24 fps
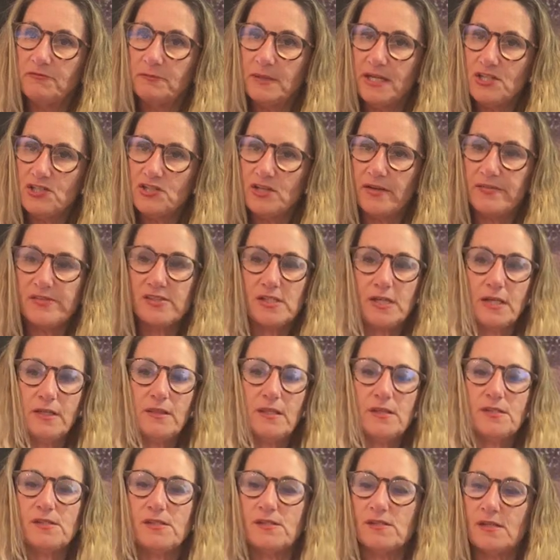my chef's knife,
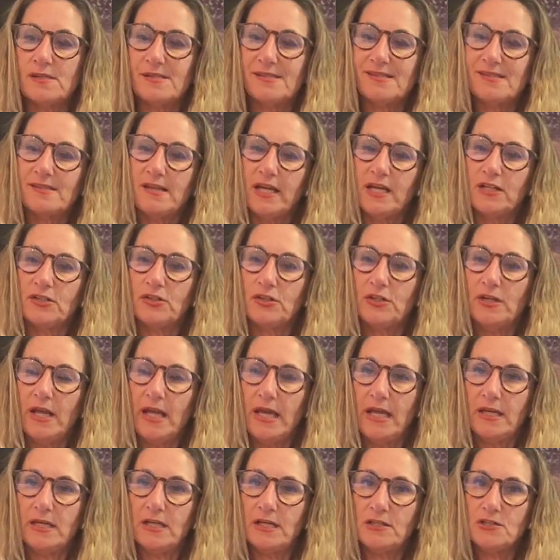this is a standard
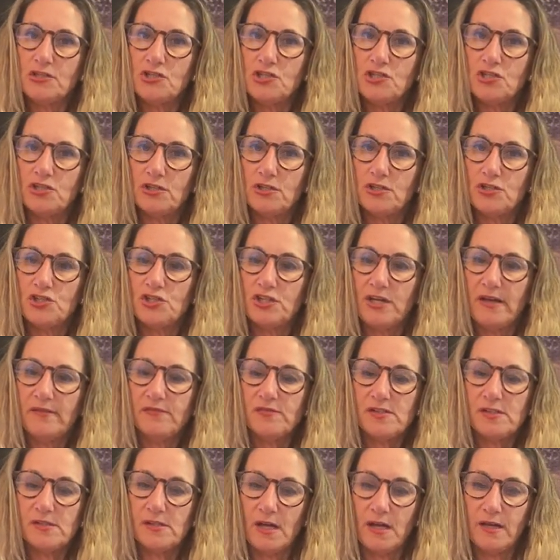eight inch
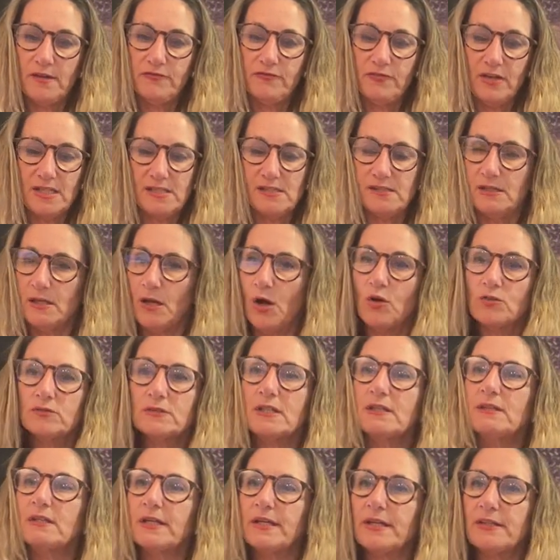chef's knife. It's the
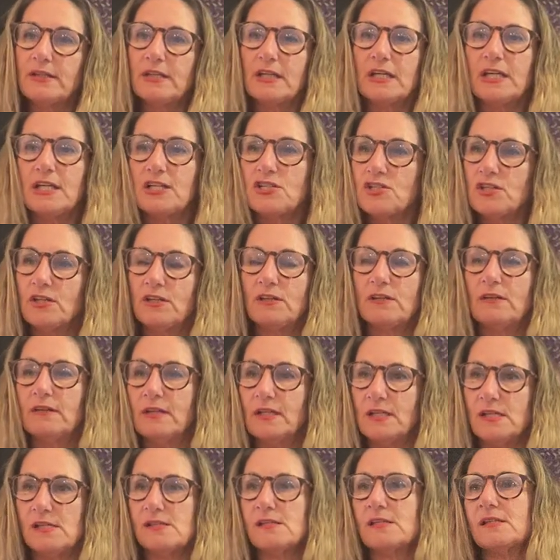only thing in the kitchen
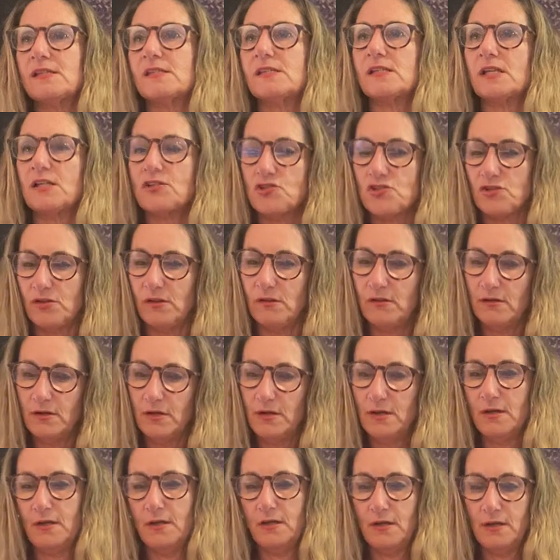that is essential.
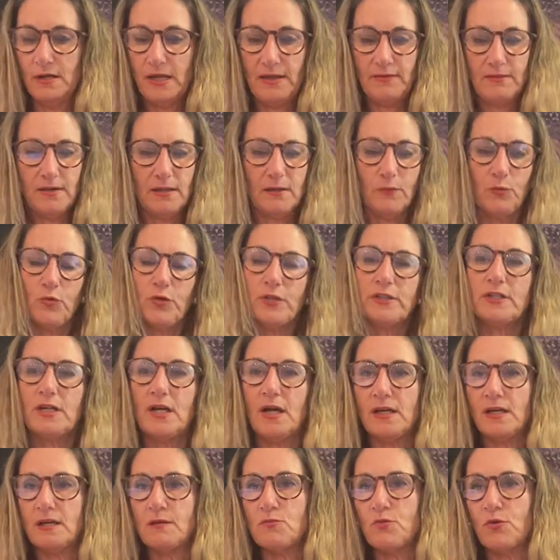And then a wood
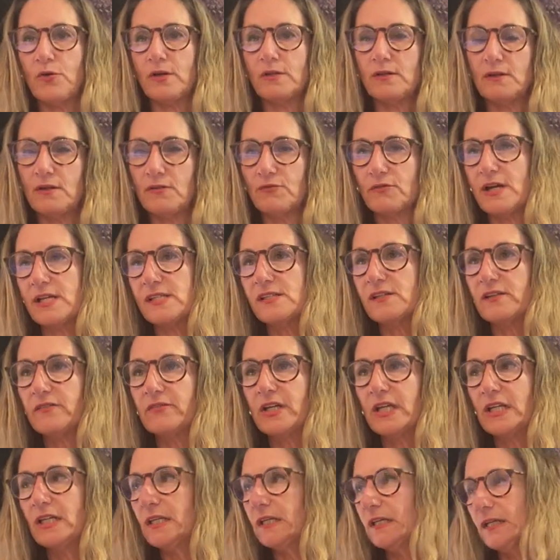cutting board and the rest of
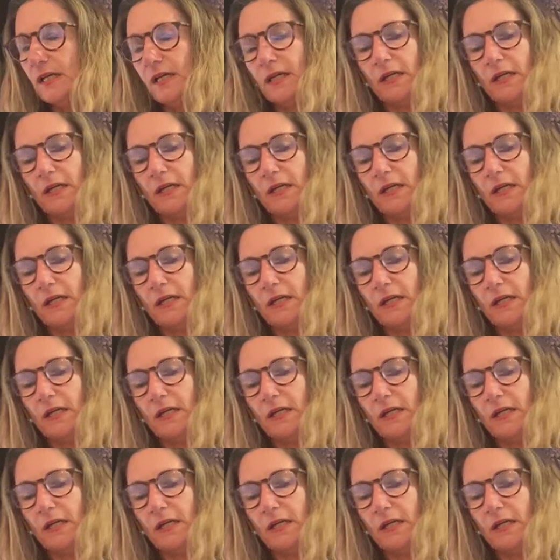it